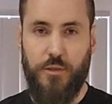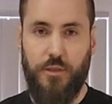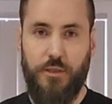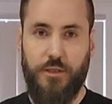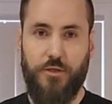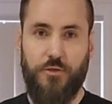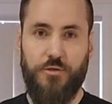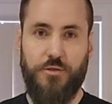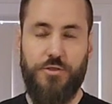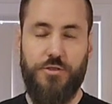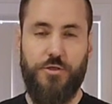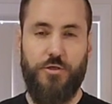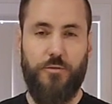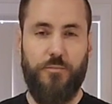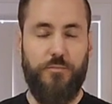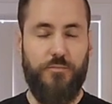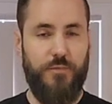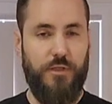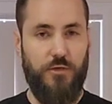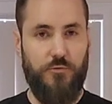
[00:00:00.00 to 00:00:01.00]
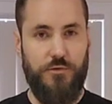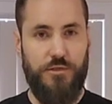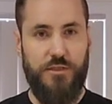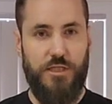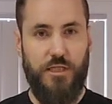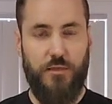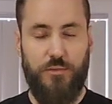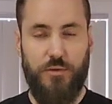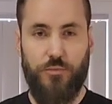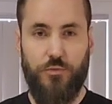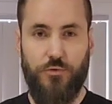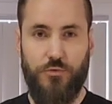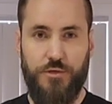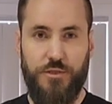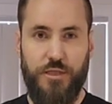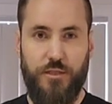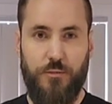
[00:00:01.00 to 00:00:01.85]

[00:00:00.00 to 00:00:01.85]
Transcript: the lid on top. That will just keep the brew